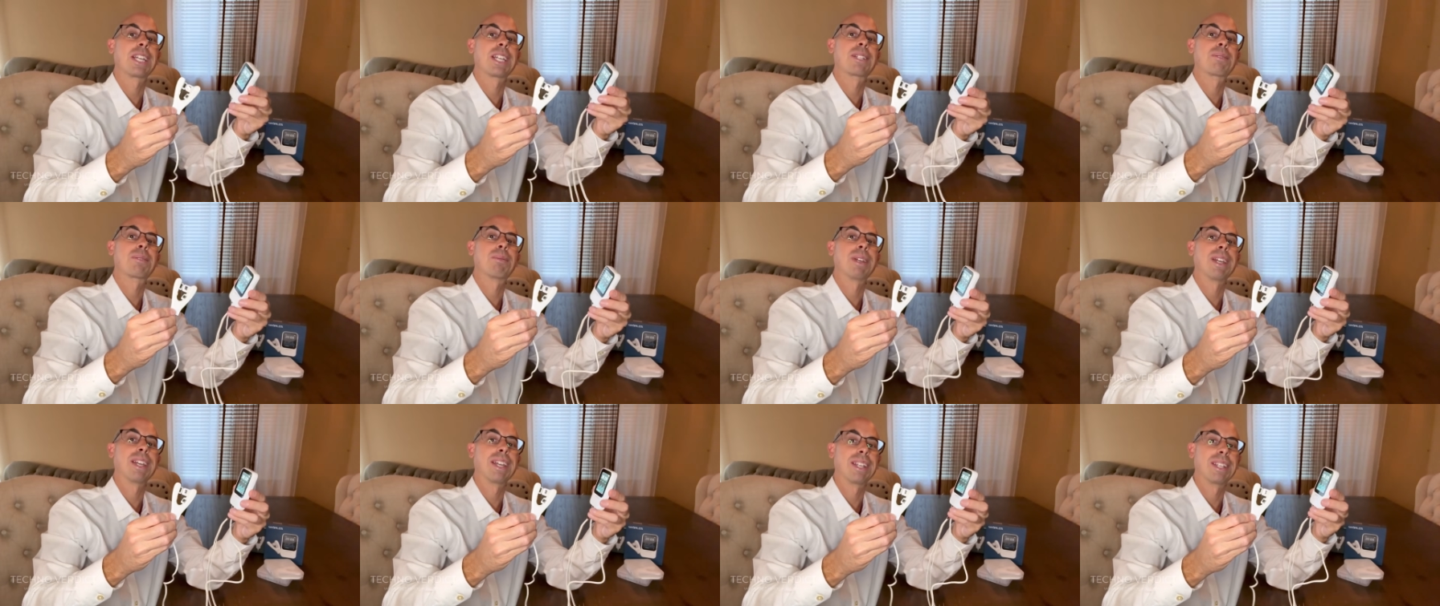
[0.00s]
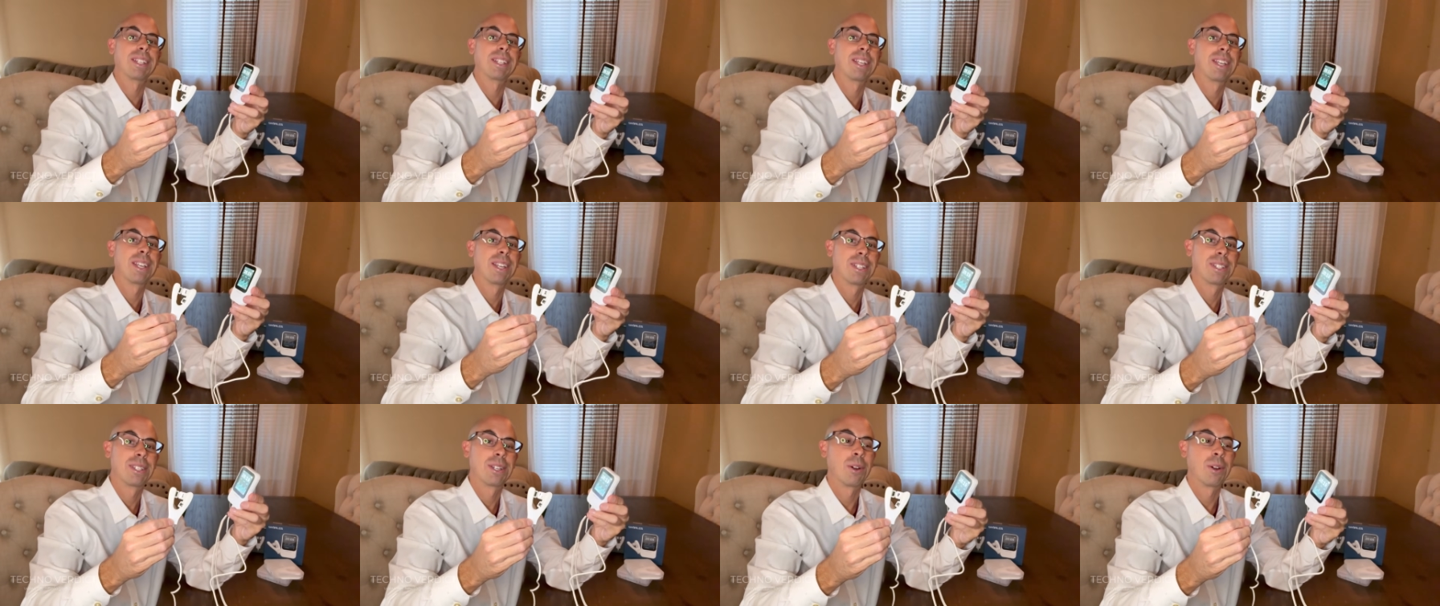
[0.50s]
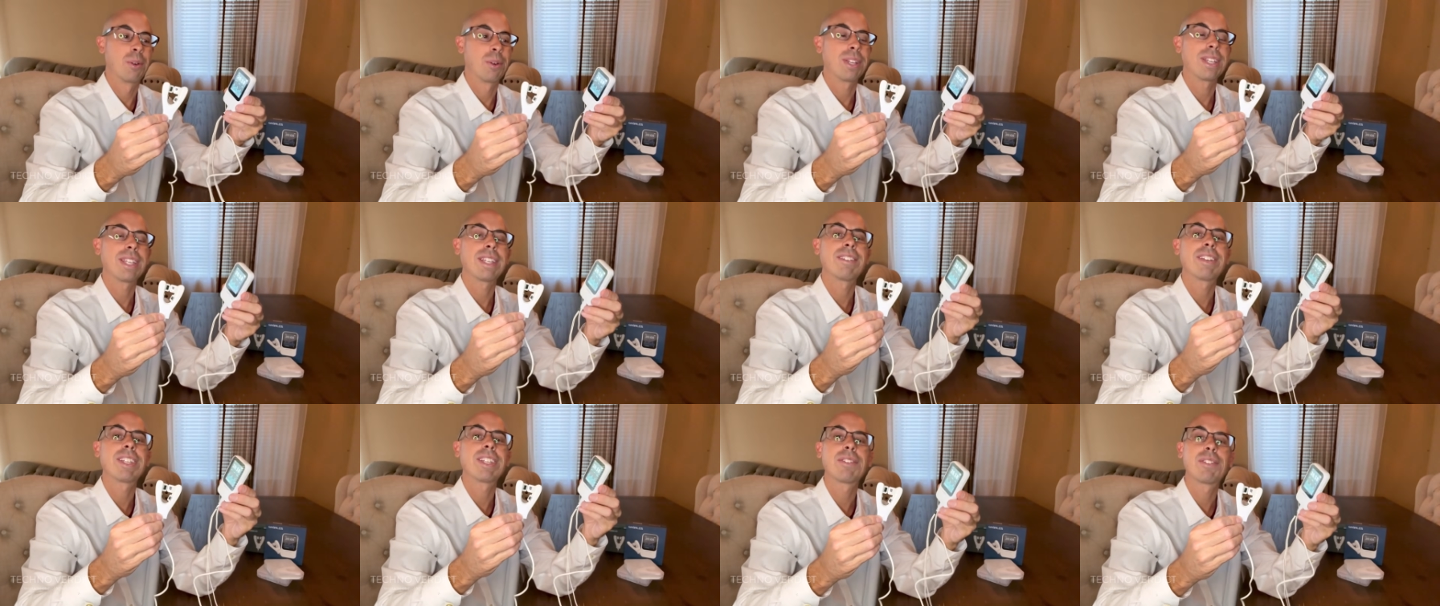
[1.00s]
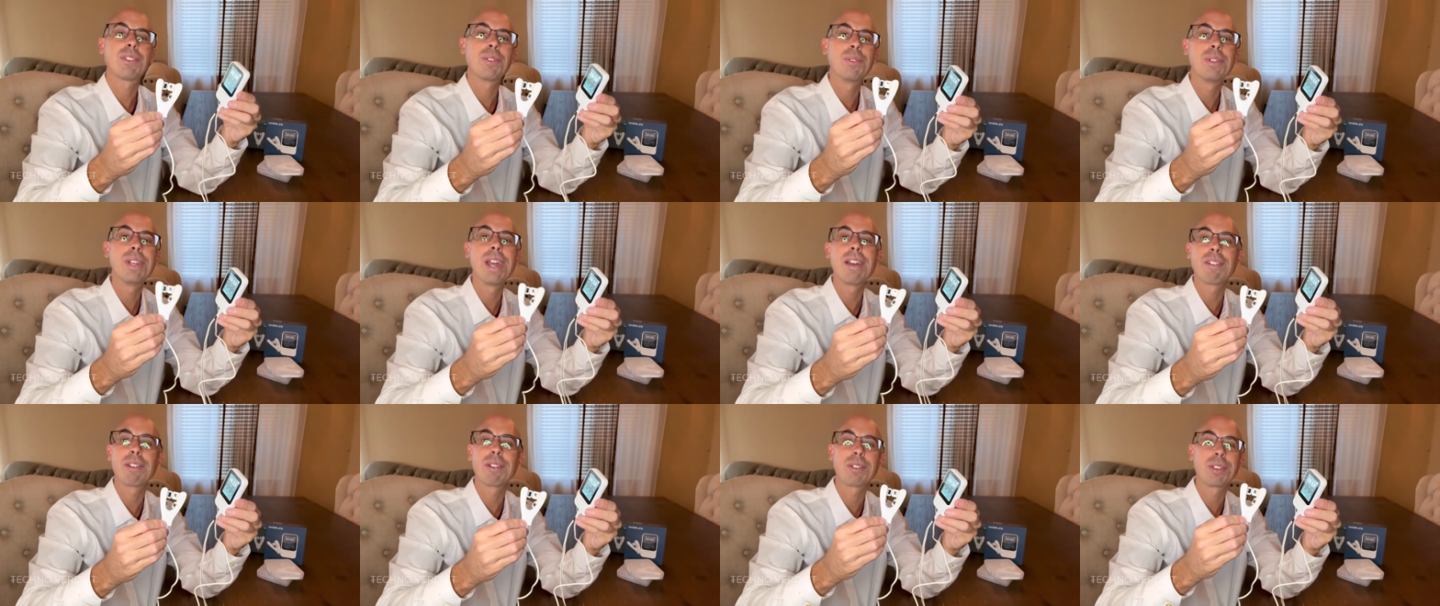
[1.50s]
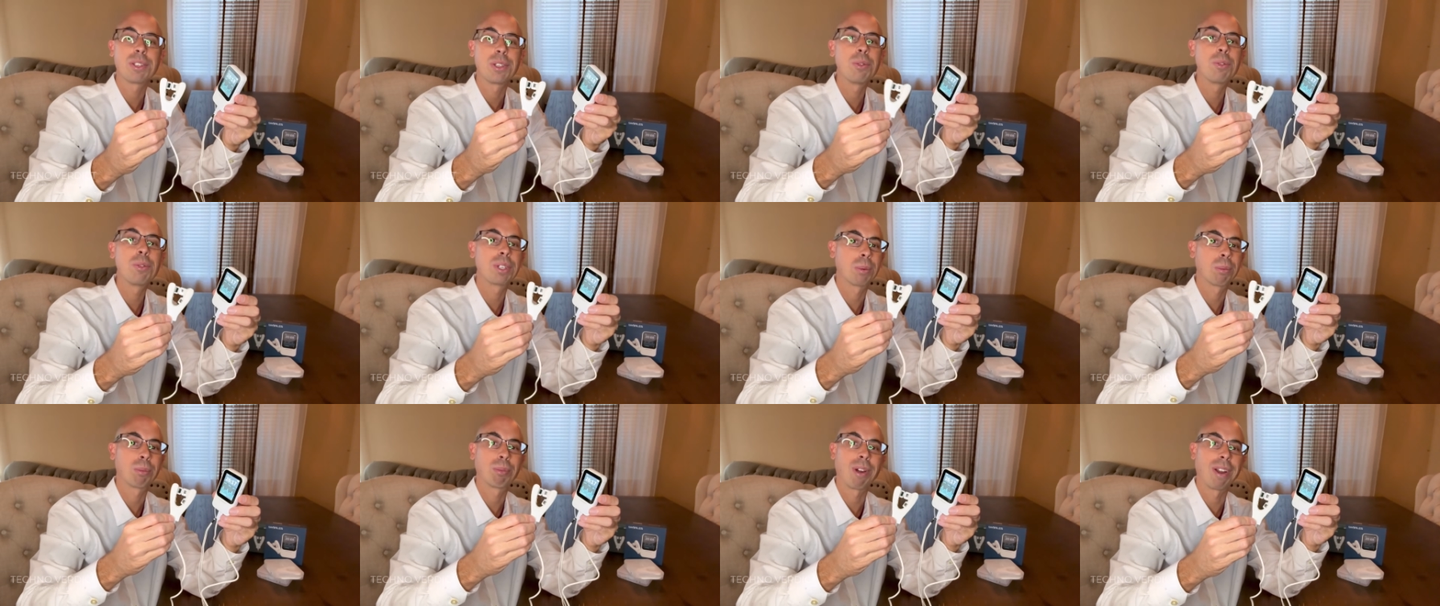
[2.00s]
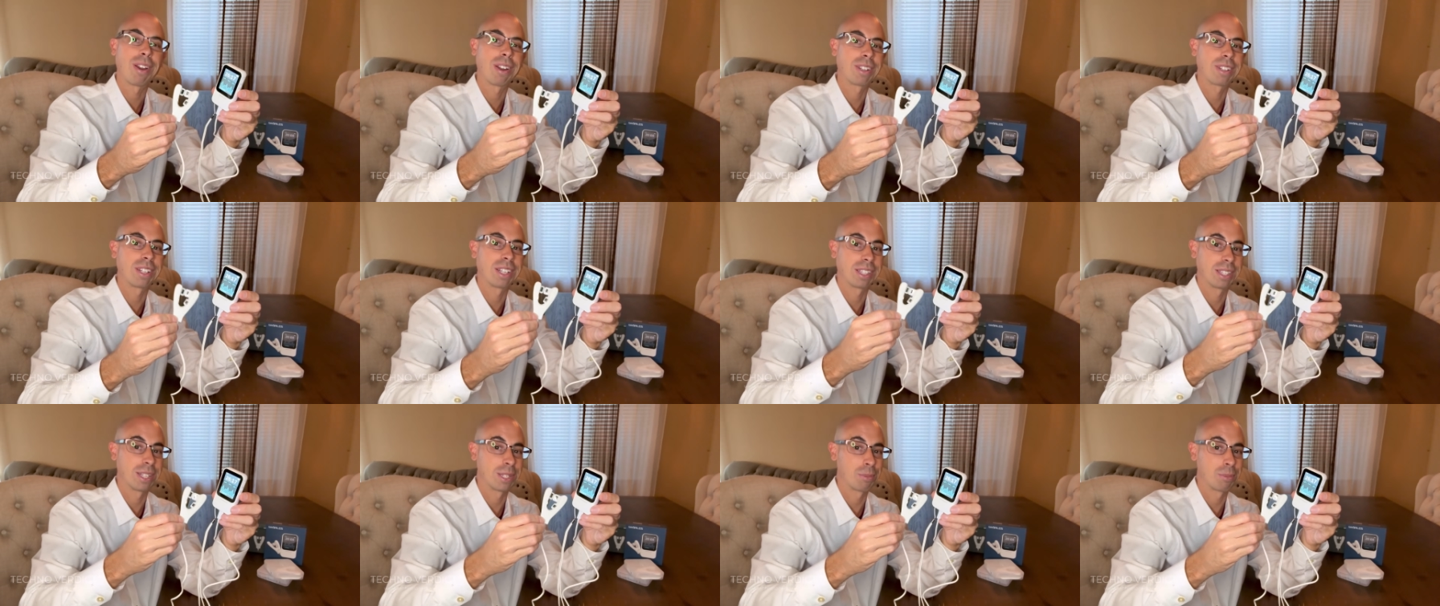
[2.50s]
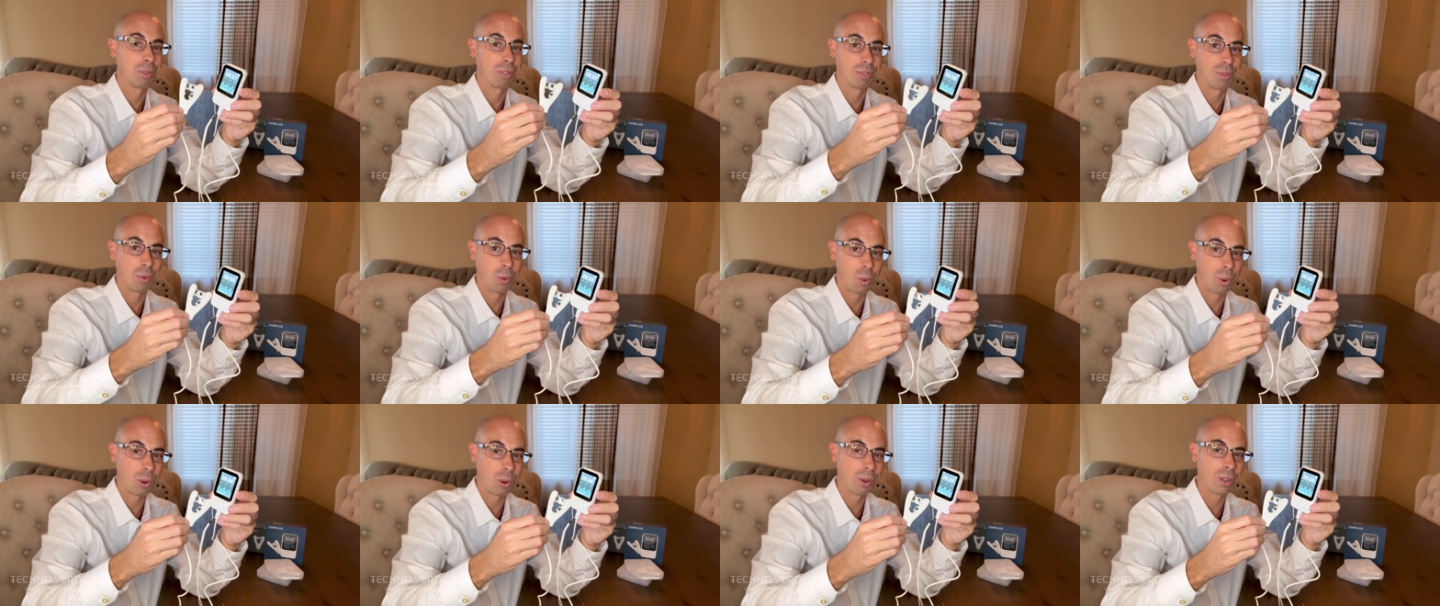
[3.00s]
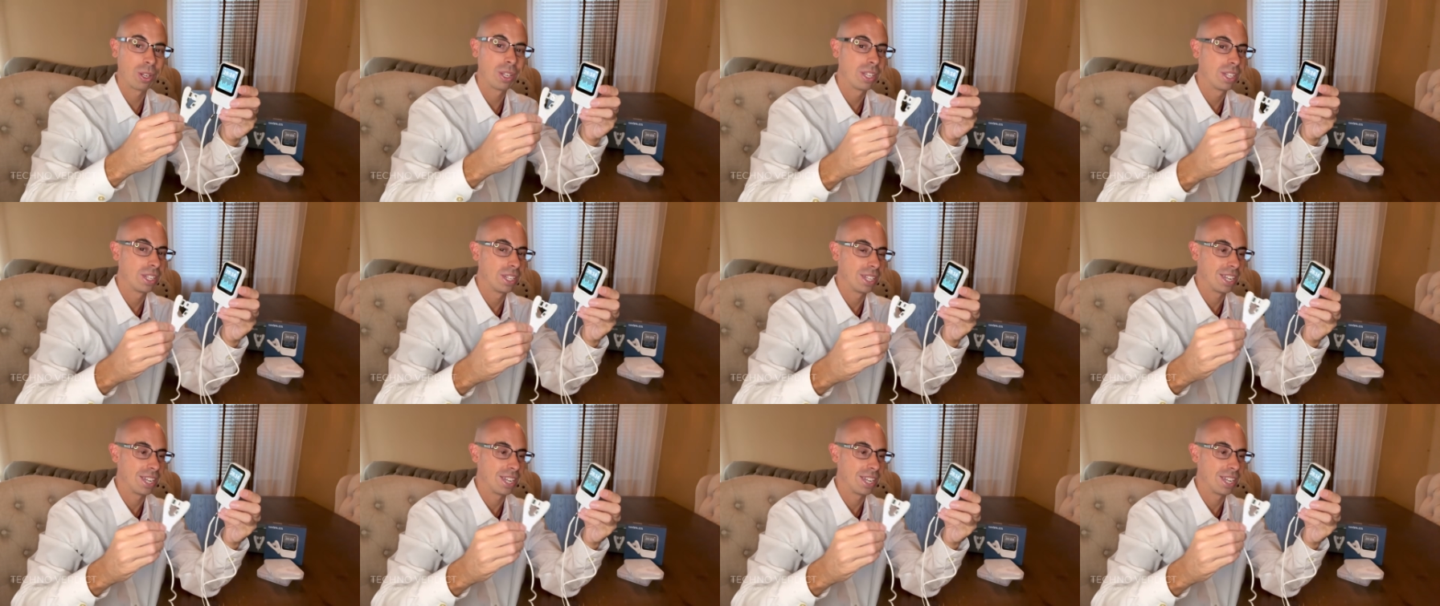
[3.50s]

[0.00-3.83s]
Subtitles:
explained, so even if you never used a product like this before,